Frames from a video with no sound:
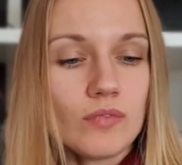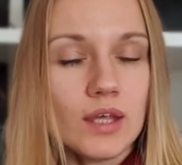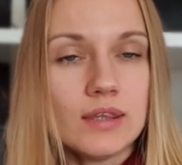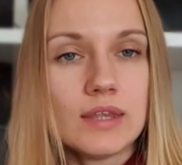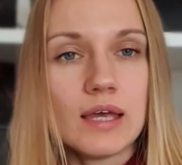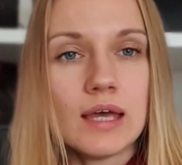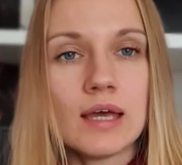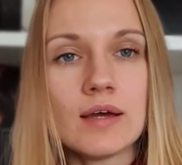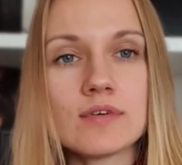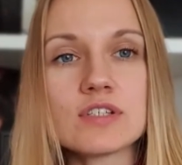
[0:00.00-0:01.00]

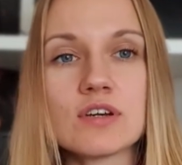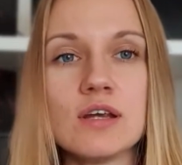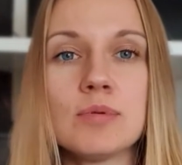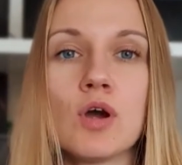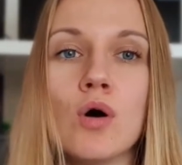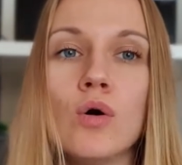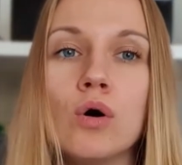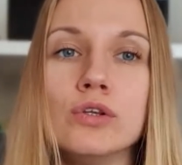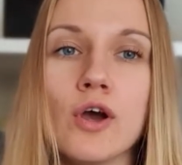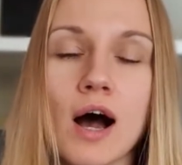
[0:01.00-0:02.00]
the script go
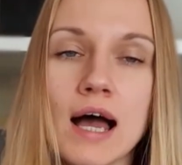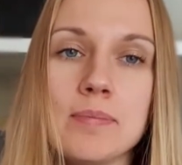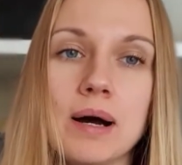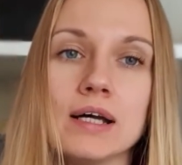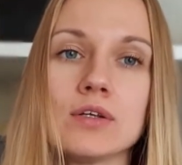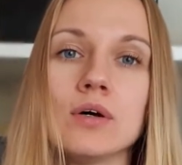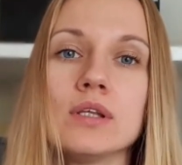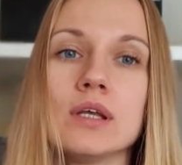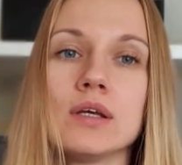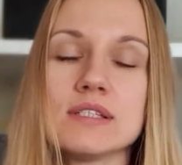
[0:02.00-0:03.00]
on your iPad on
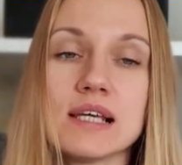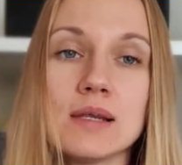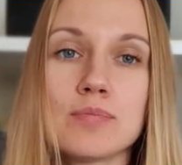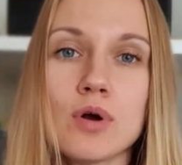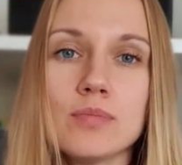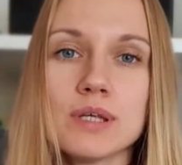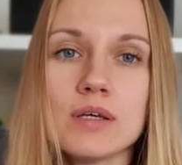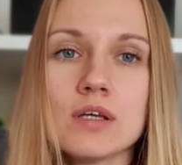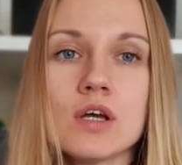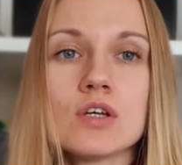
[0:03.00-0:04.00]
the teleprompter.
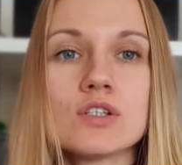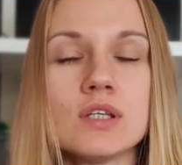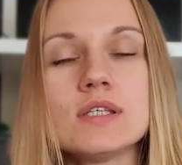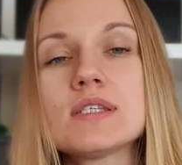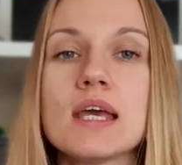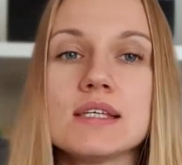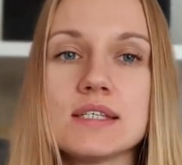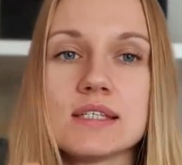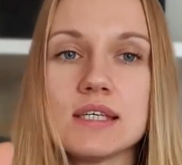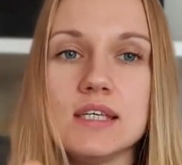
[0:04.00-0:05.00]
So in this case,
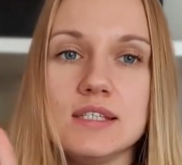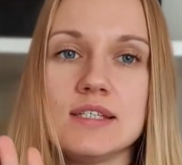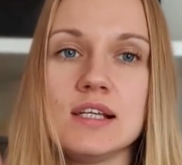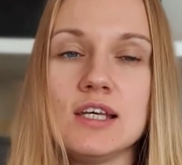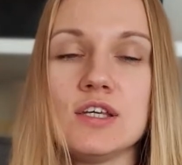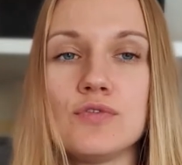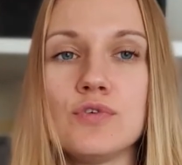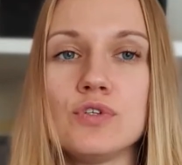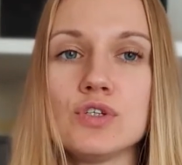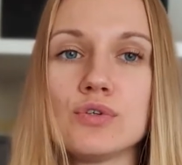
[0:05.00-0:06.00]
it's easily, if
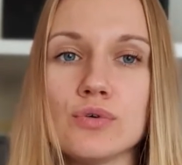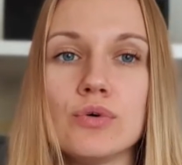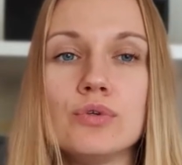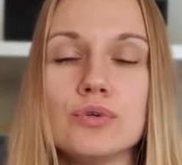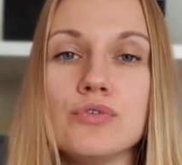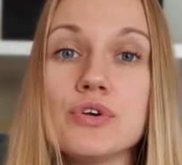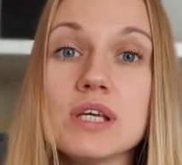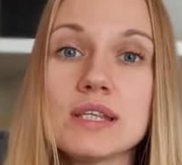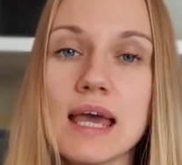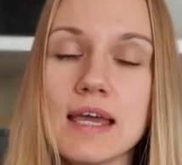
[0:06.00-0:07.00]
you need to do a
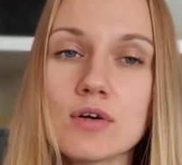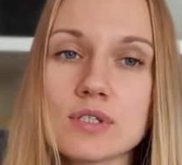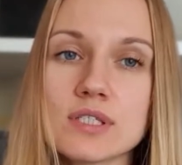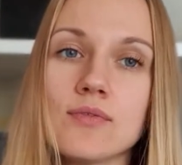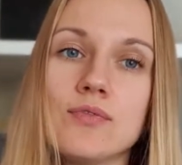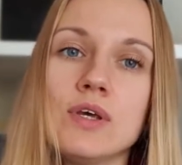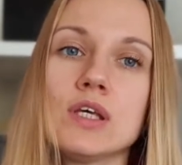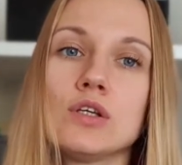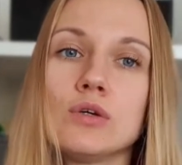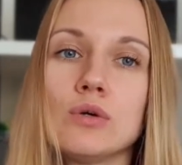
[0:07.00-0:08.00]
retake or
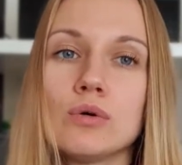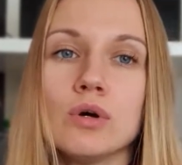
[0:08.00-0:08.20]
something, you